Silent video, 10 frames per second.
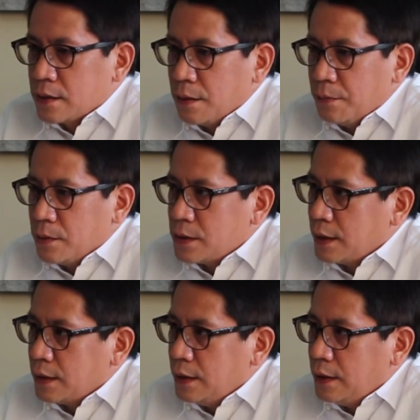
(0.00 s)
Cebu
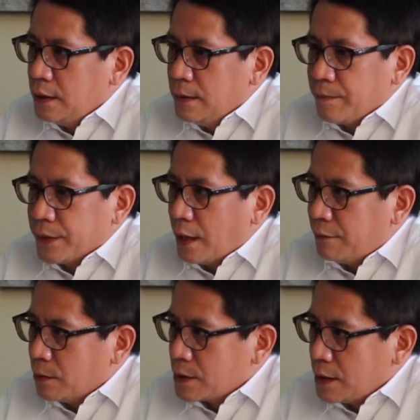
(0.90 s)
City,
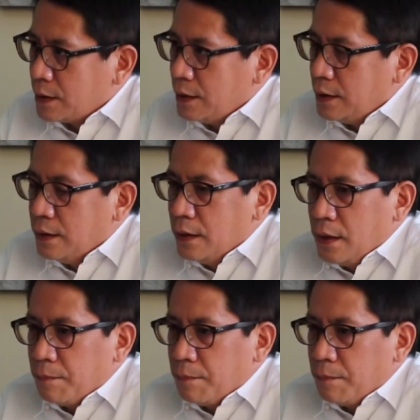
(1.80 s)
Davao City.